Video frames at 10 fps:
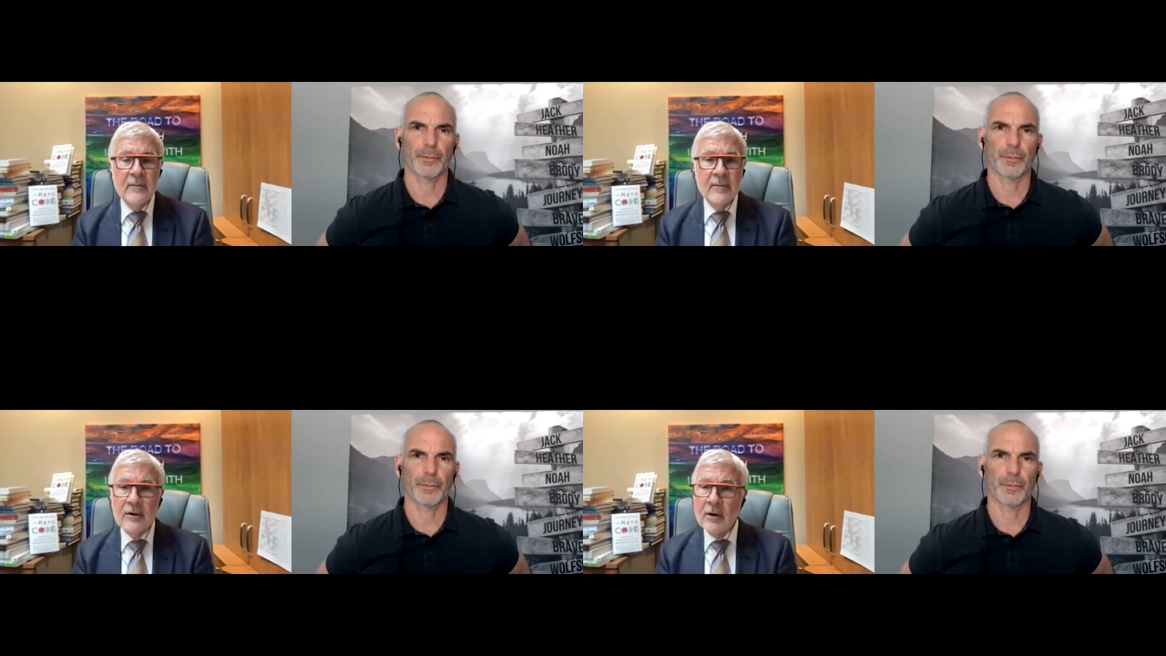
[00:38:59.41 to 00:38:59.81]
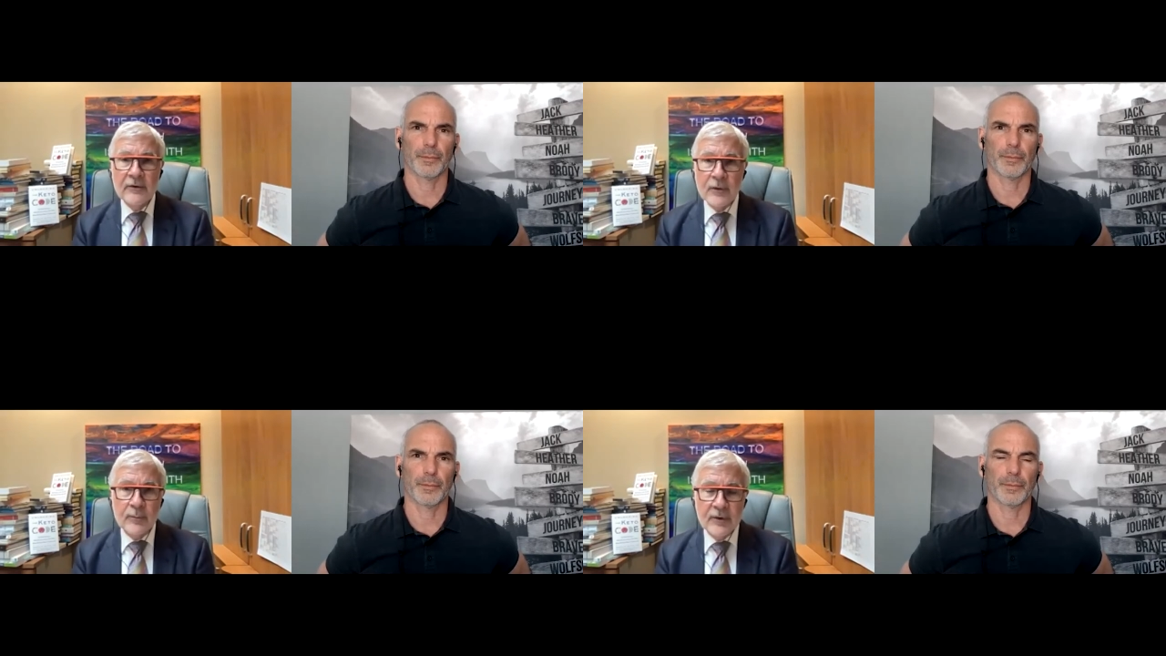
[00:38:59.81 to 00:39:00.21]
Speaker 1: but are
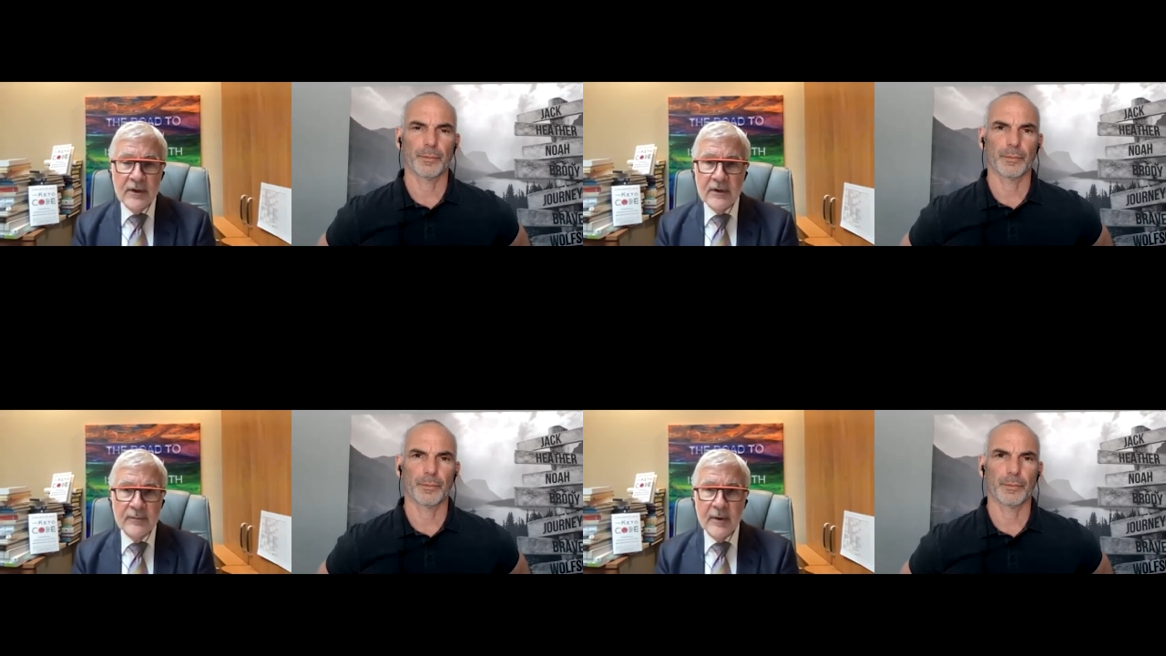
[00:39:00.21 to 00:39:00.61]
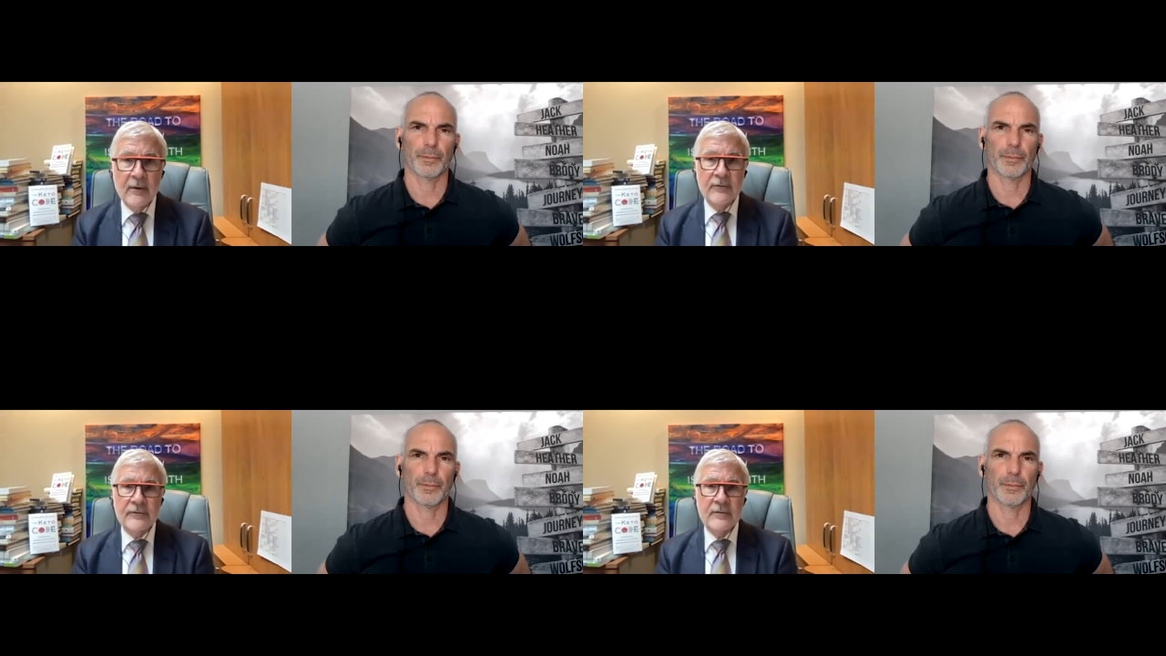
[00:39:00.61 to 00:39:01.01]
also
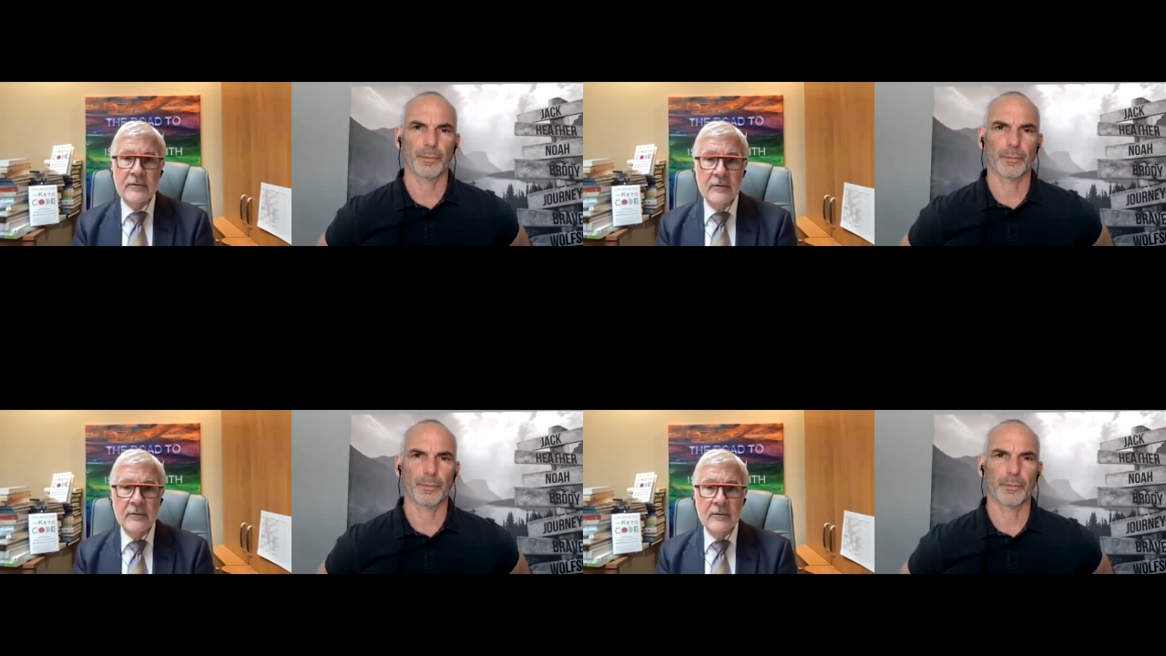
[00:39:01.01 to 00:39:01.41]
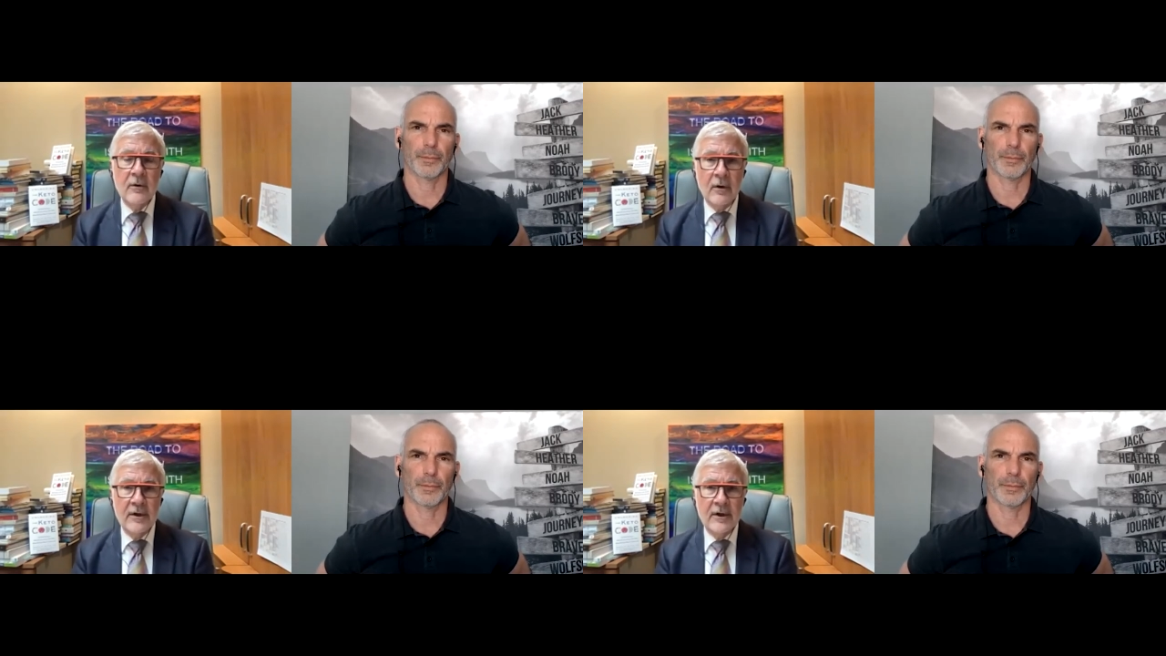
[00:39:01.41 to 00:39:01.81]
predisposed to
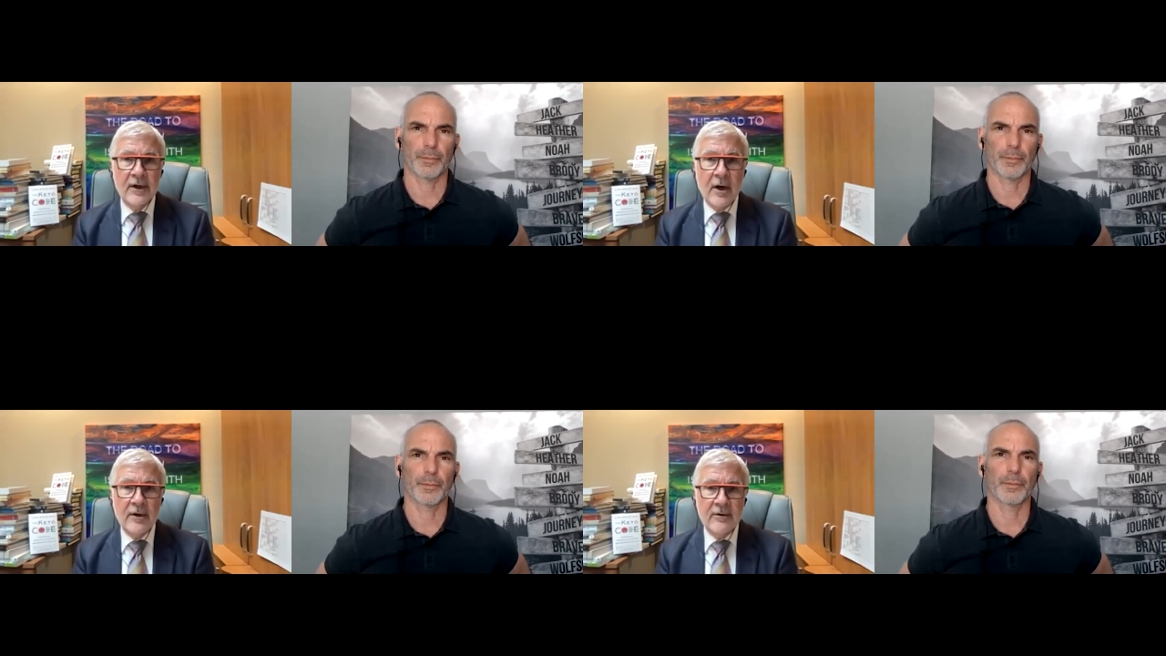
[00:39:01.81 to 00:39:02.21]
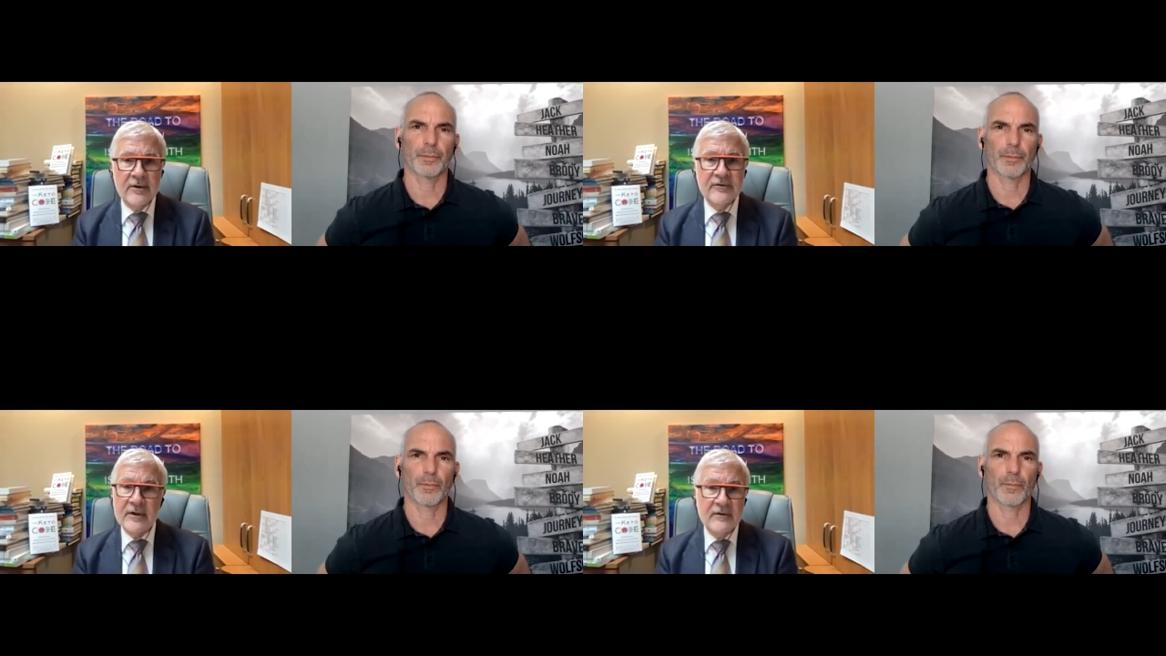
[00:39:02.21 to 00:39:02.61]
coronary artery
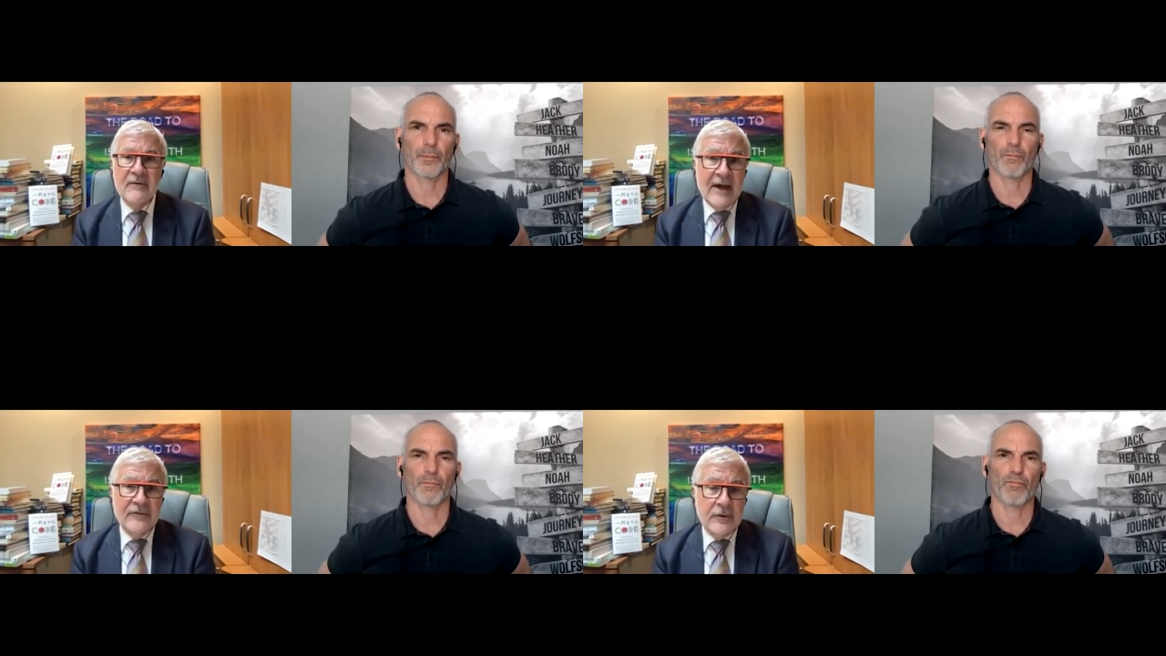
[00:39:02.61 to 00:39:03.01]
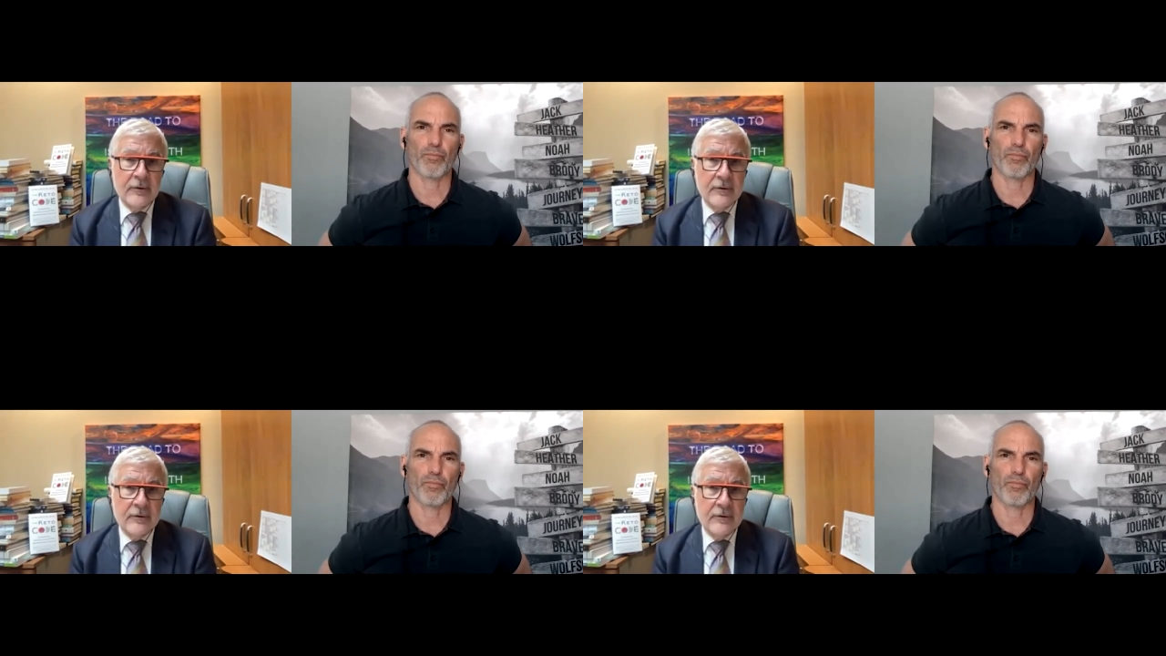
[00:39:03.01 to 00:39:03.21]
disease, vascular